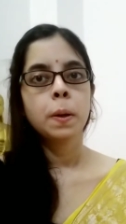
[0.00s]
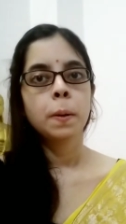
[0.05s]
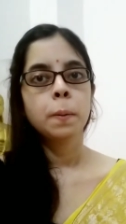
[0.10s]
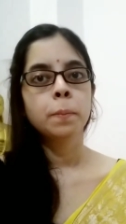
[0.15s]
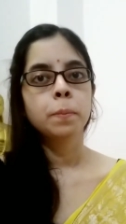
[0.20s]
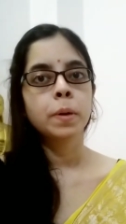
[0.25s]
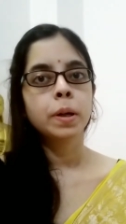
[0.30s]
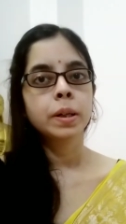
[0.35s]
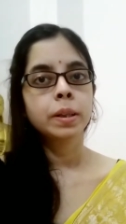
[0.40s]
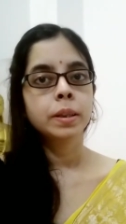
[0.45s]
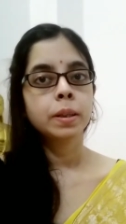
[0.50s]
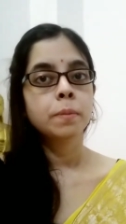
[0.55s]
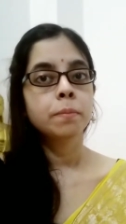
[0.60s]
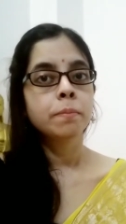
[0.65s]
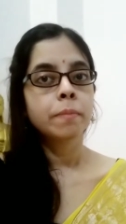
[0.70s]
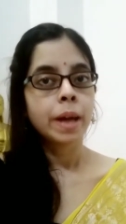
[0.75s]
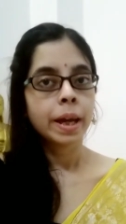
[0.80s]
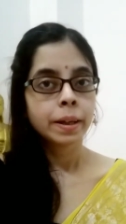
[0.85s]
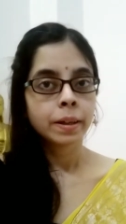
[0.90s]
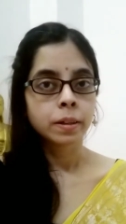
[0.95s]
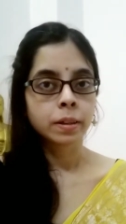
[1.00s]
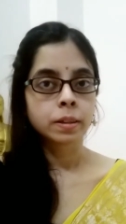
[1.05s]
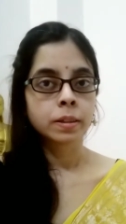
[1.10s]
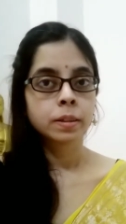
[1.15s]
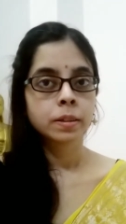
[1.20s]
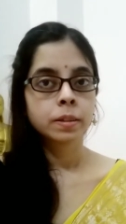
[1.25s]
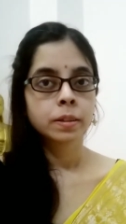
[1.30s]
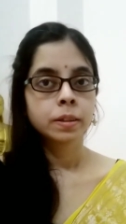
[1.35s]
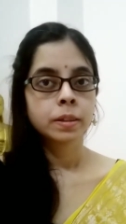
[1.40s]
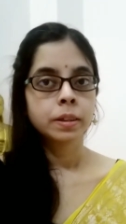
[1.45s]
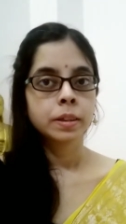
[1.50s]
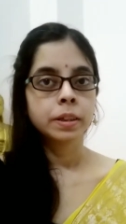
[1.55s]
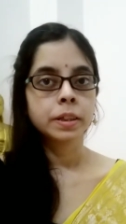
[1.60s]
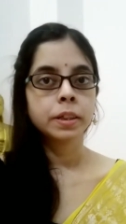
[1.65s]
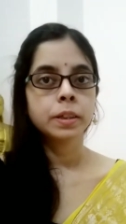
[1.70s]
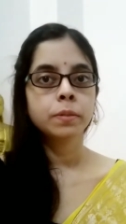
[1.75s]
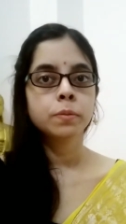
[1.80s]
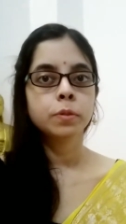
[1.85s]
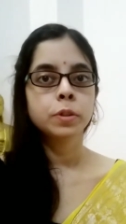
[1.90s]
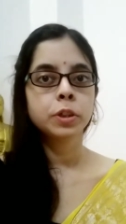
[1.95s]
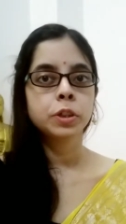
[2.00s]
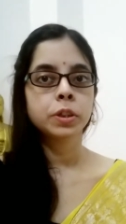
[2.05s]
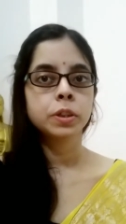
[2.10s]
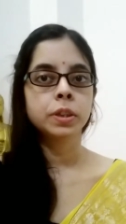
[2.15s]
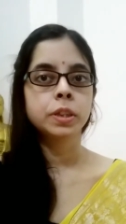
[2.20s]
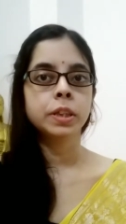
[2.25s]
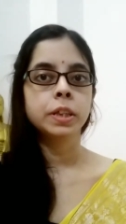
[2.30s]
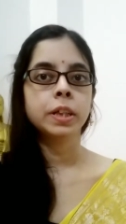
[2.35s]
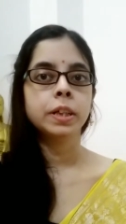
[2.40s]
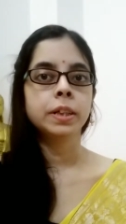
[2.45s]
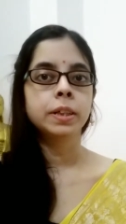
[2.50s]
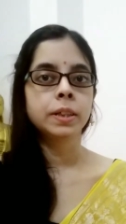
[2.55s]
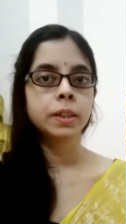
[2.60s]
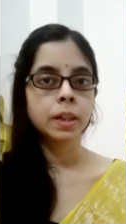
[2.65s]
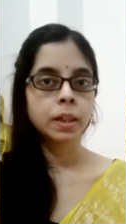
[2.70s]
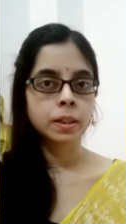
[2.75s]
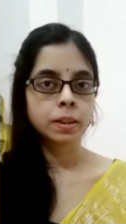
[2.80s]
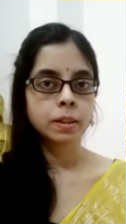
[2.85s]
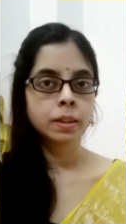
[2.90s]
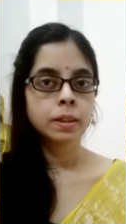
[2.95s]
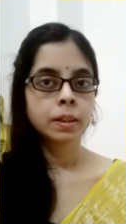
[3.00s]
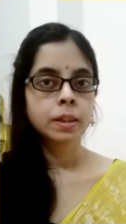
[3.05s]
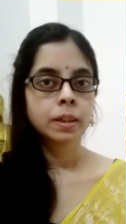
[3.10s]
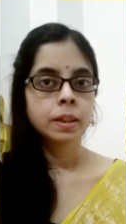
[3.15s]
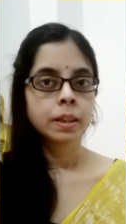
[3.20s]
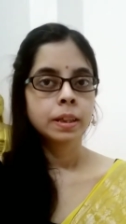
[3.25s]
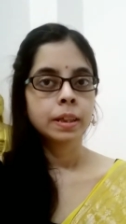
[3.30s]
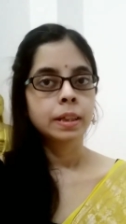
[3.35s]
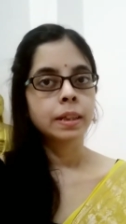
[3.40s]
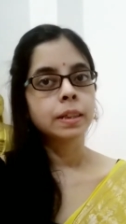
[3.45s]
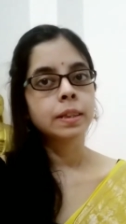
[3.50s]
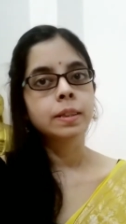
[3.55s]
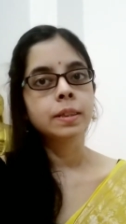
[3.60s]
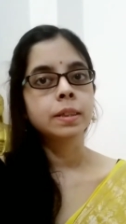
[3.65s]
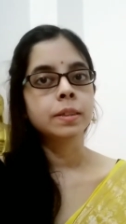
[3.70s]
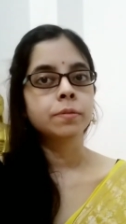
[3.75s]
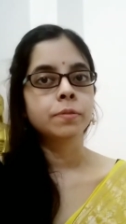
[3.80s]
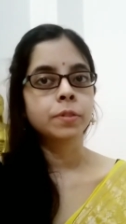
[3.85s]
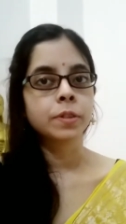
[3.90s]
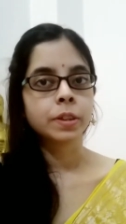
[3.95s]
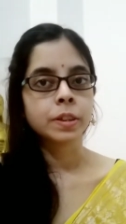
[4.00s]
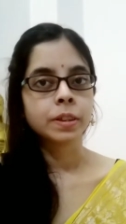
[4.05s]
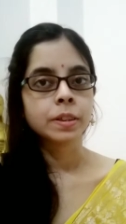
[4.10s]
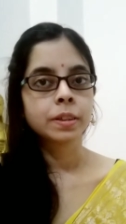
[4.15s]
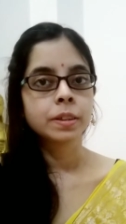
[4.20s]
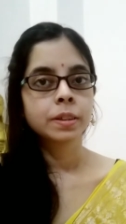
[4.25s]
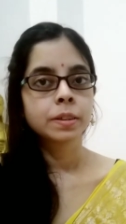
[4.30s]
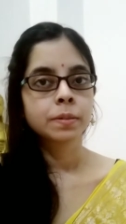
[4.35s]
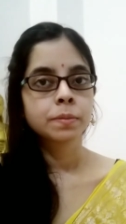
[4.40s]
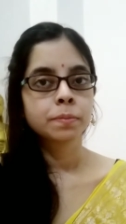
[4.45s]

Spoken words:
but the manner in which they are done is different.